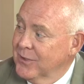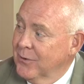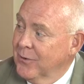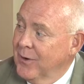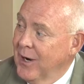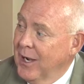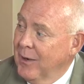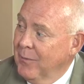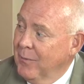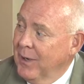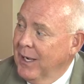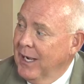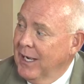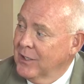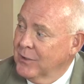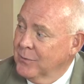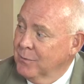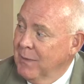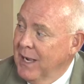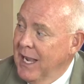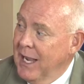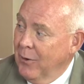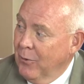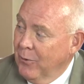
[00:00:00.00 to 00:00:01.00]
and Rye
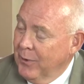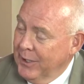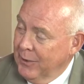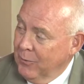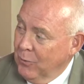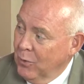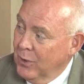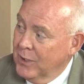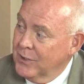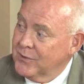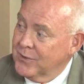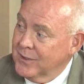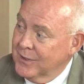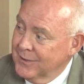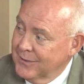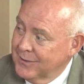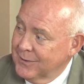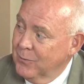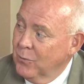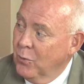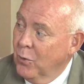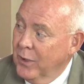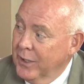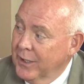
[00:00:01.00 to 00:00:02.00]
Patch back when it wasn't
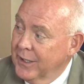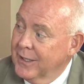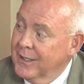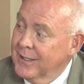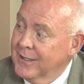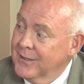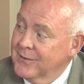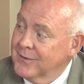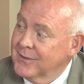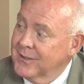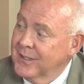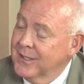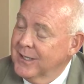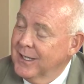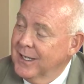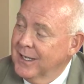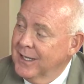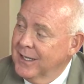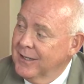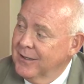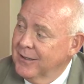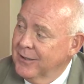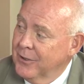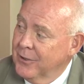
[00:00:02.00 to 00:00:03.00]
what it is today.
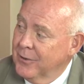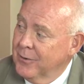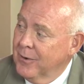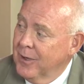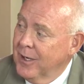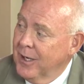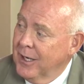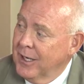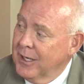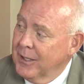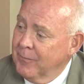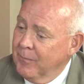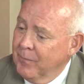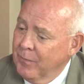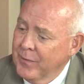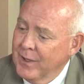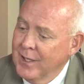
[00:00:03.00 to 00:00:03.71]
Absolutely.